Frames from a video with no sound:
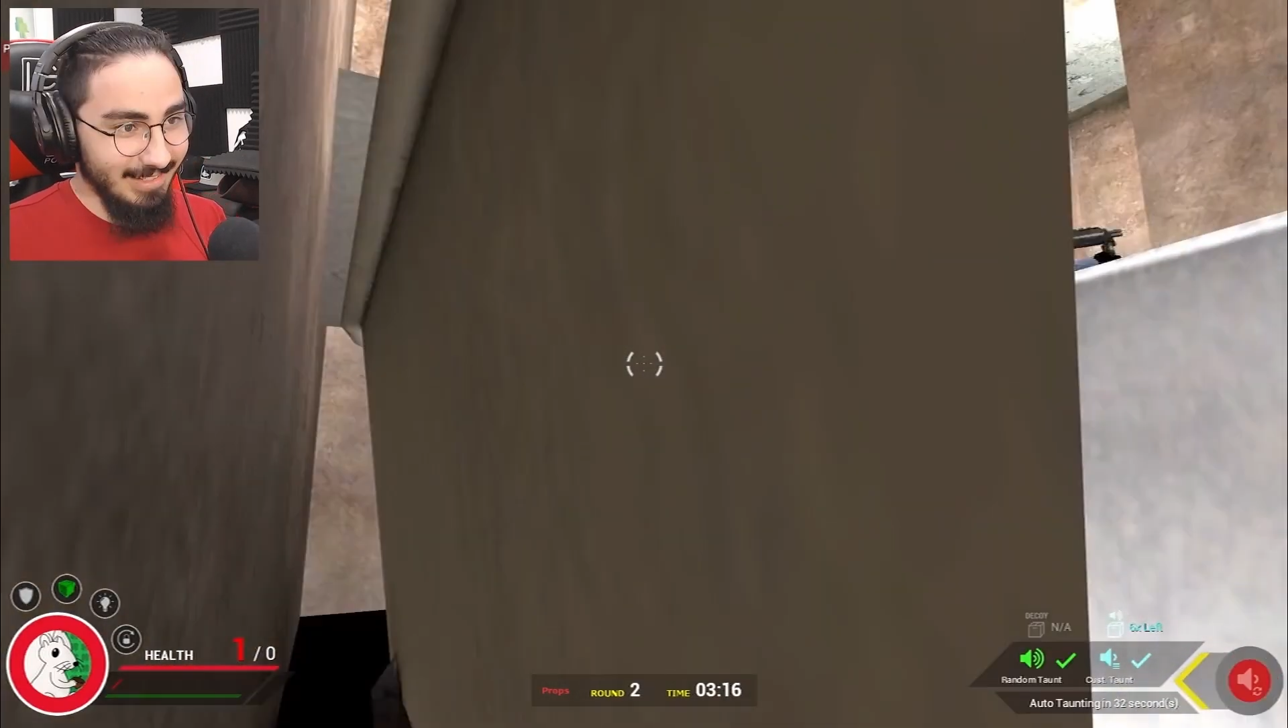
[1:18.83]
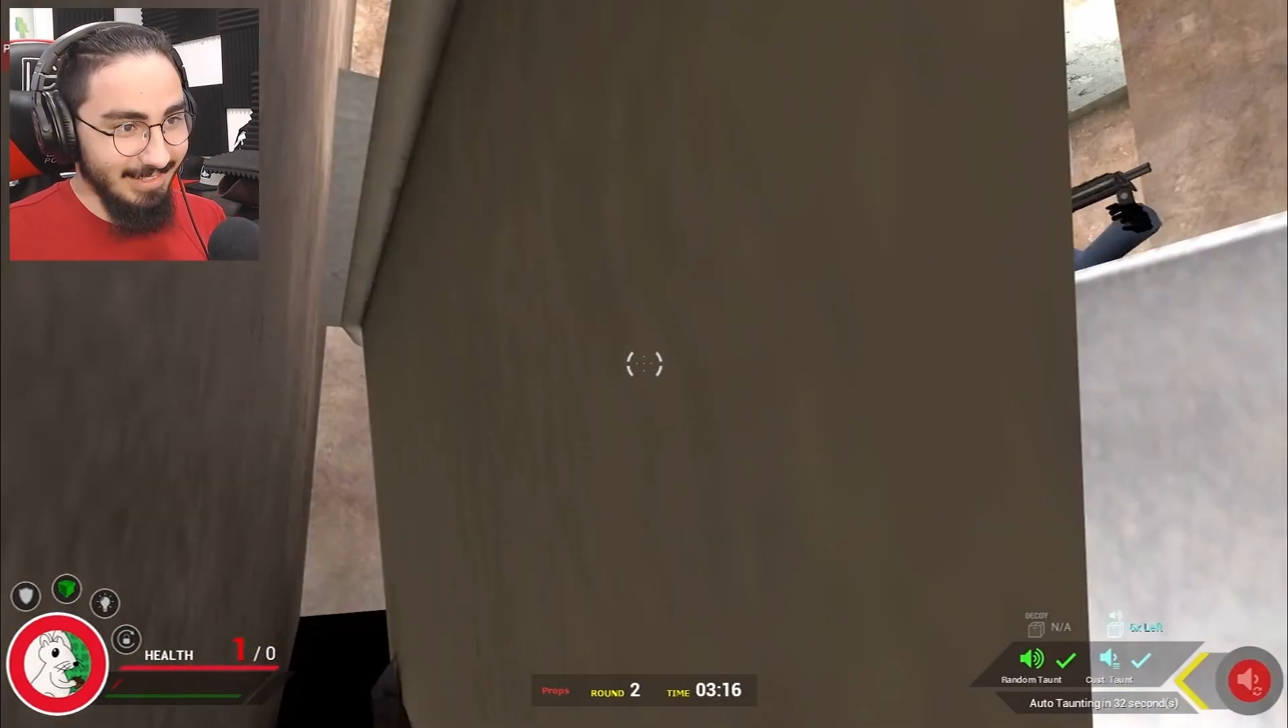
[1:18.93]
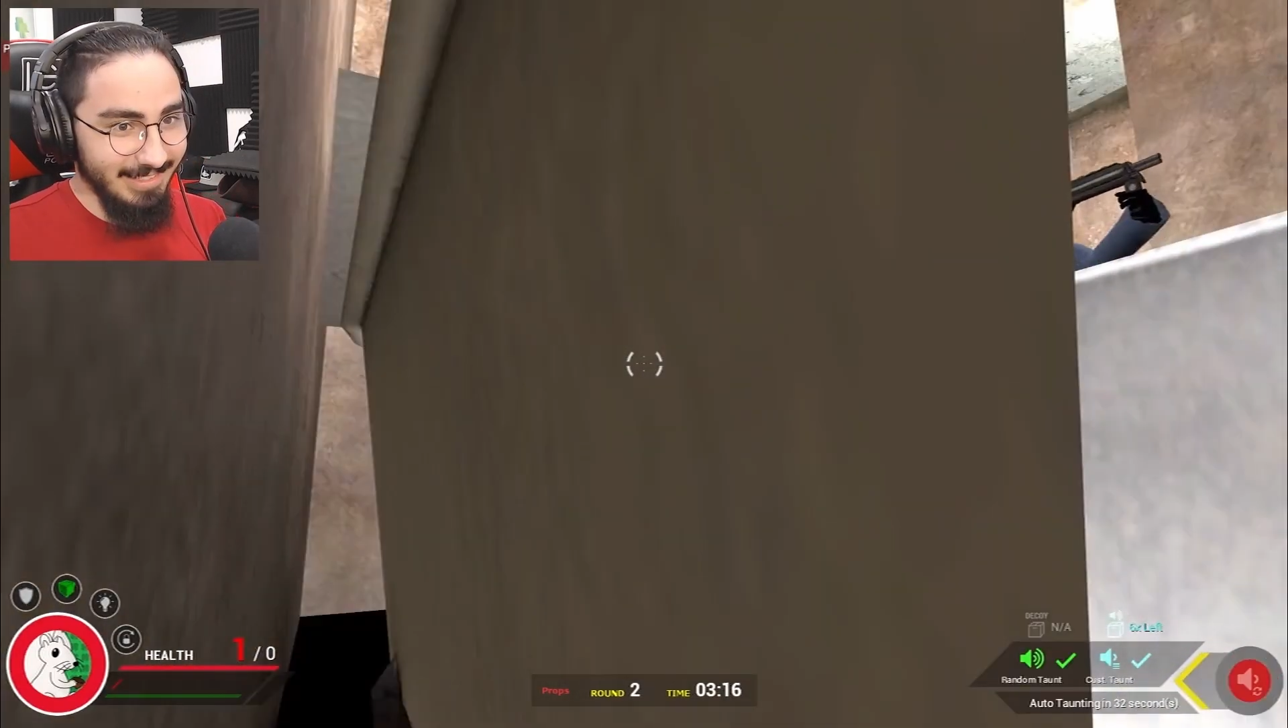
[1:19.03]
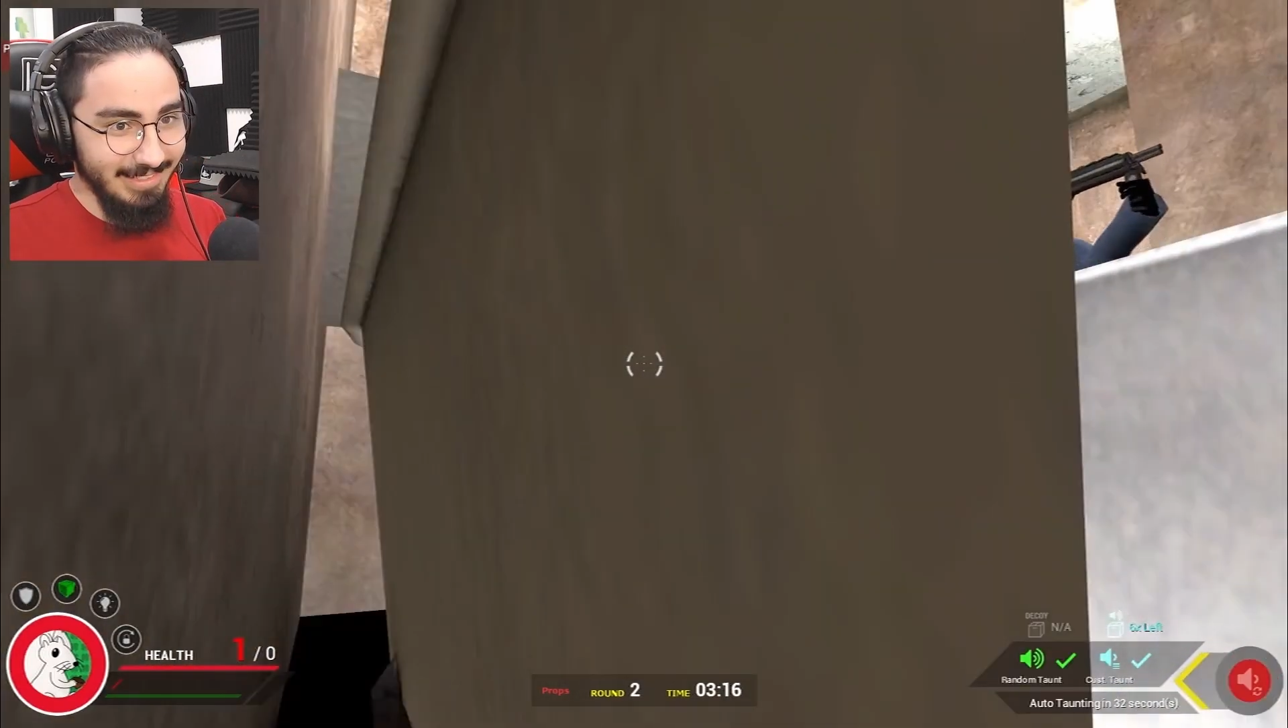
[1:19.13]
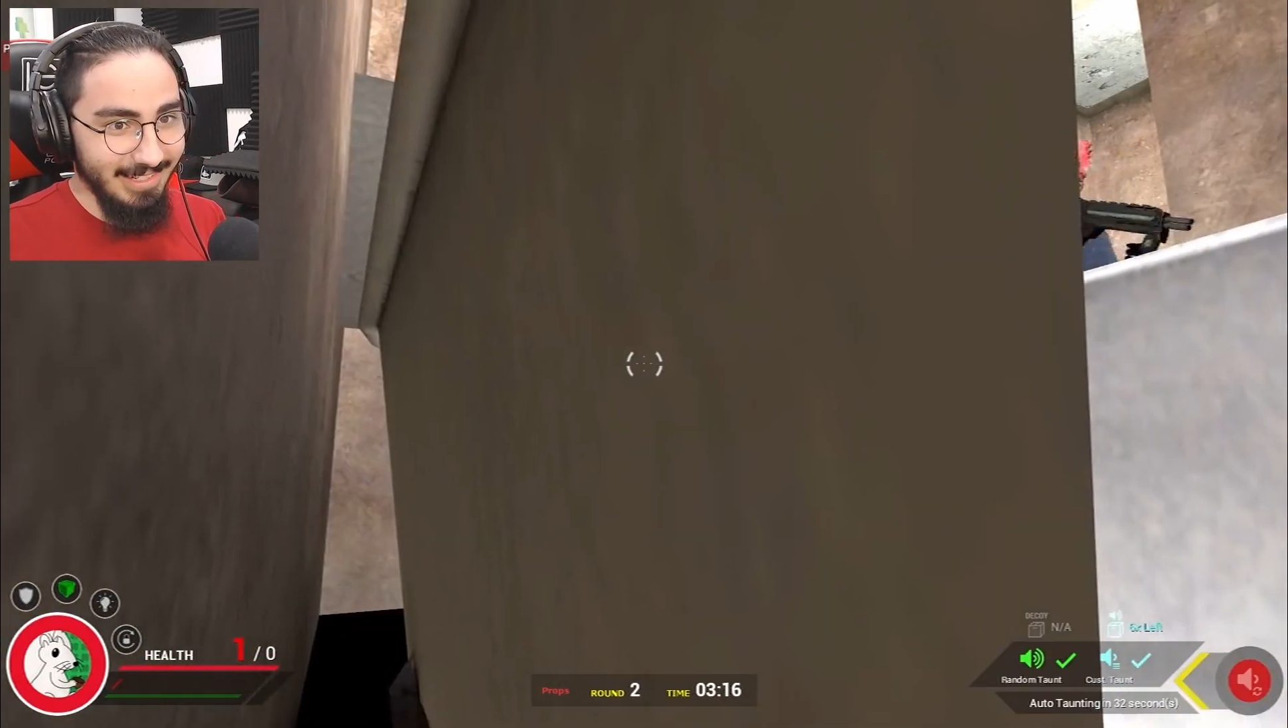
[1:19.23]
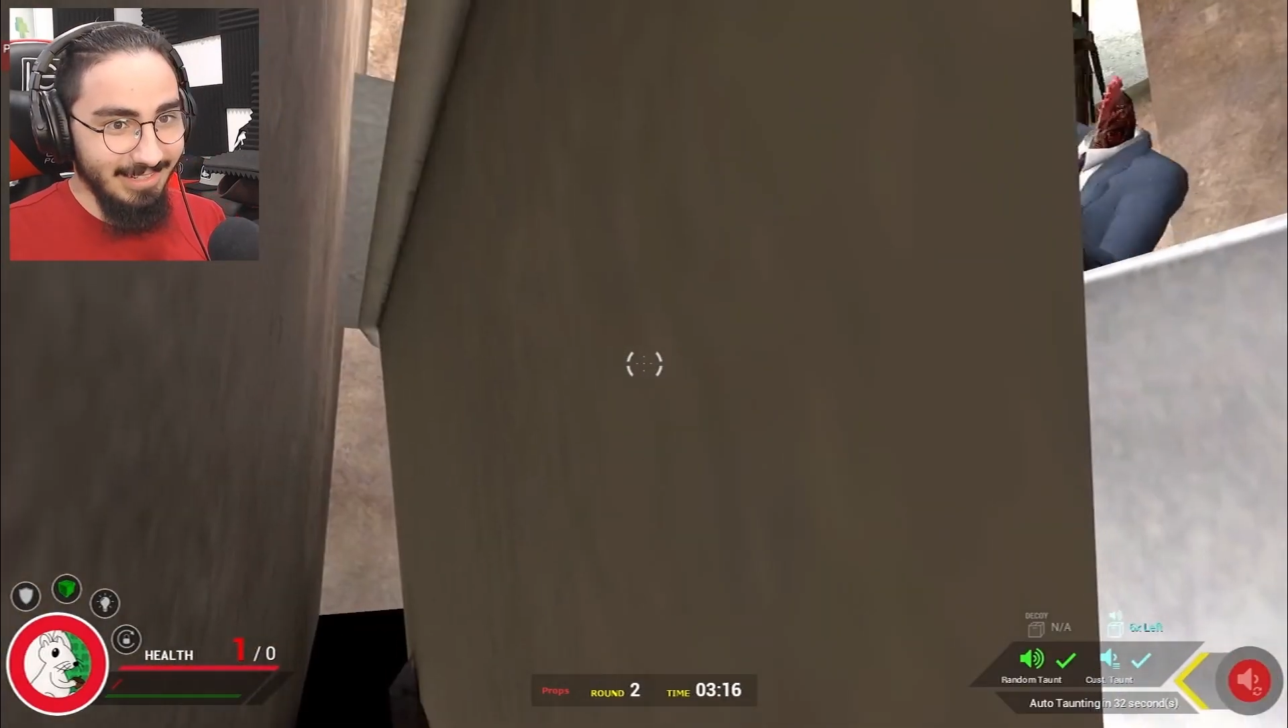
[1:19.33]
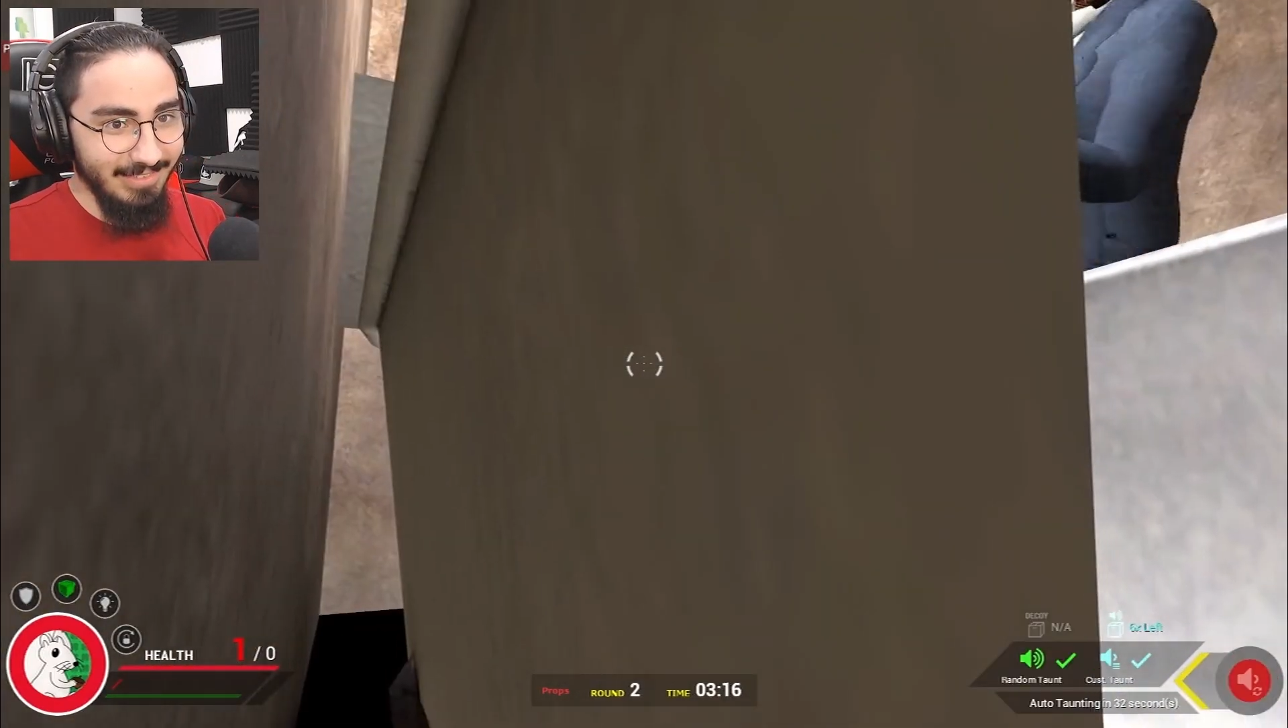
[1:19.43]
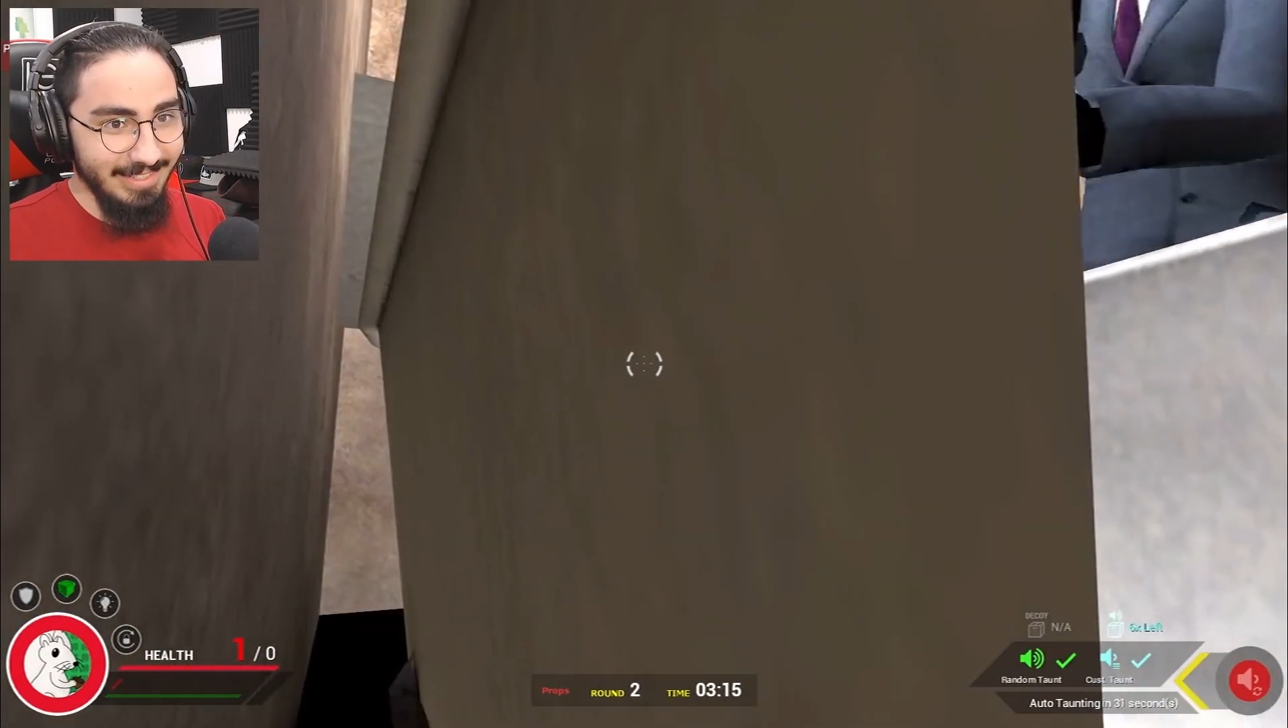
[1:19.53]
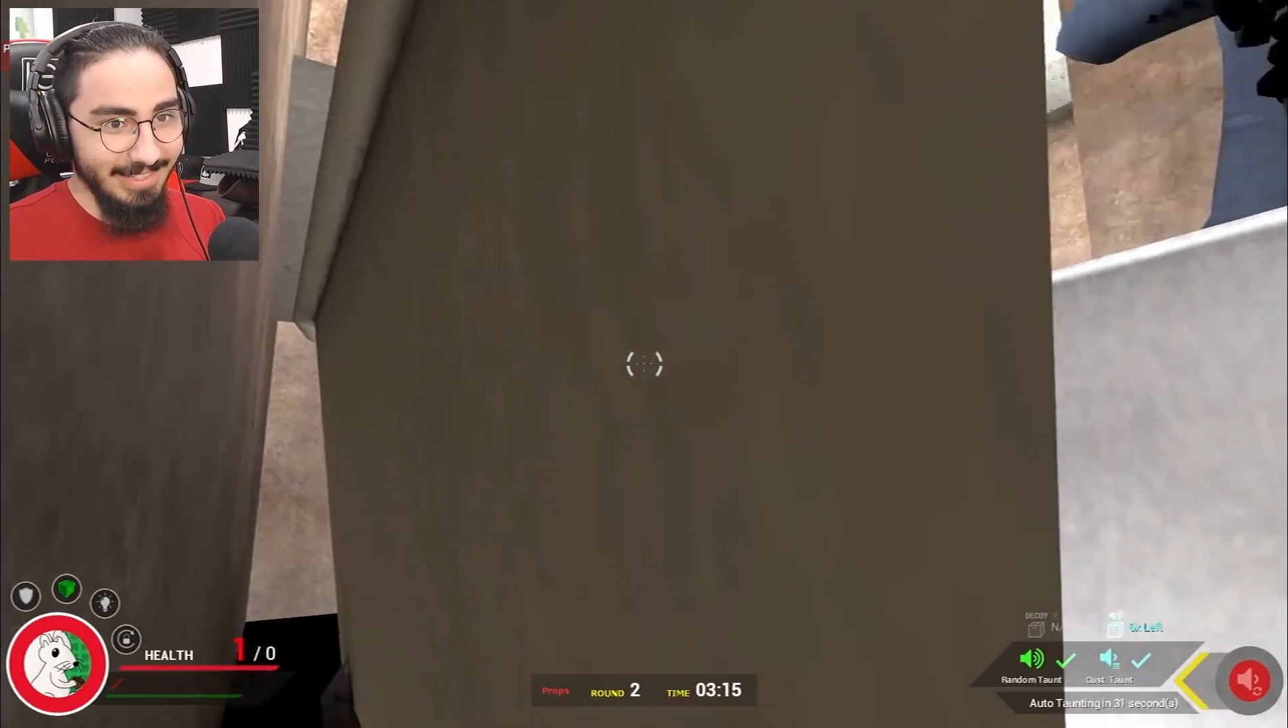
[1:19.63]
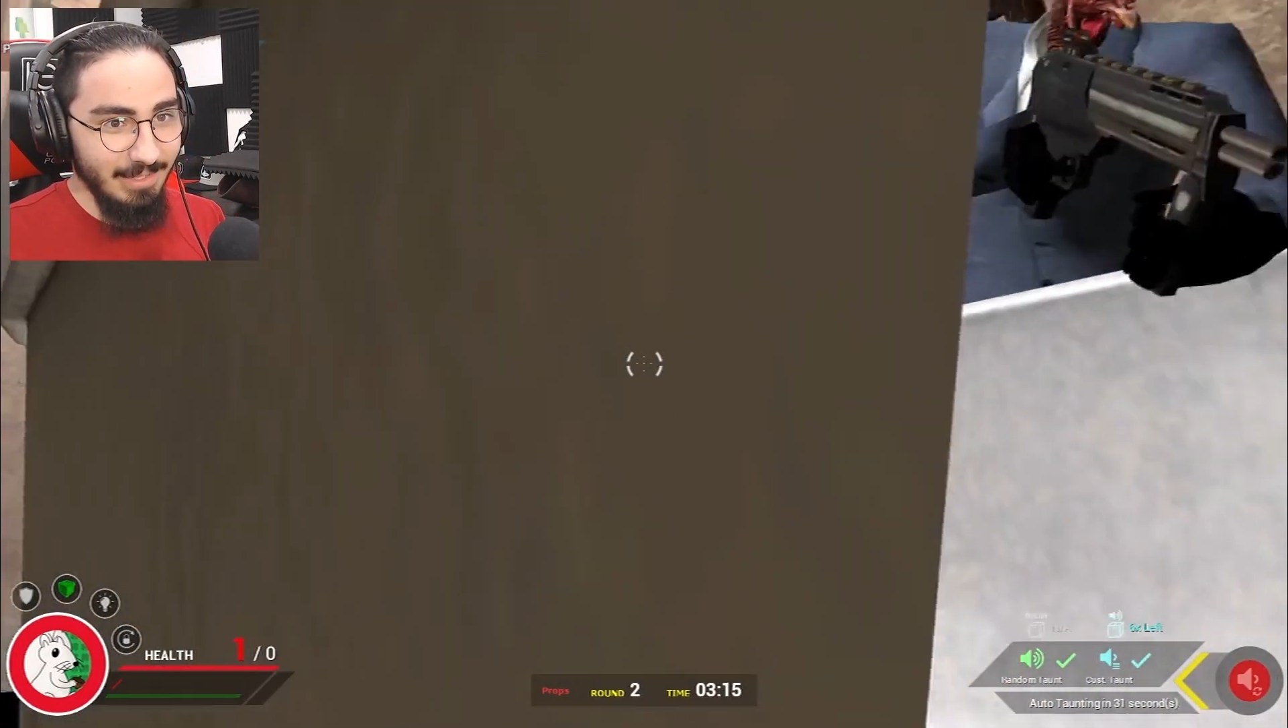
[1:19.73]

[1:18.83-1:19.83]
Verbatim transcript: See, David, he's in anyway.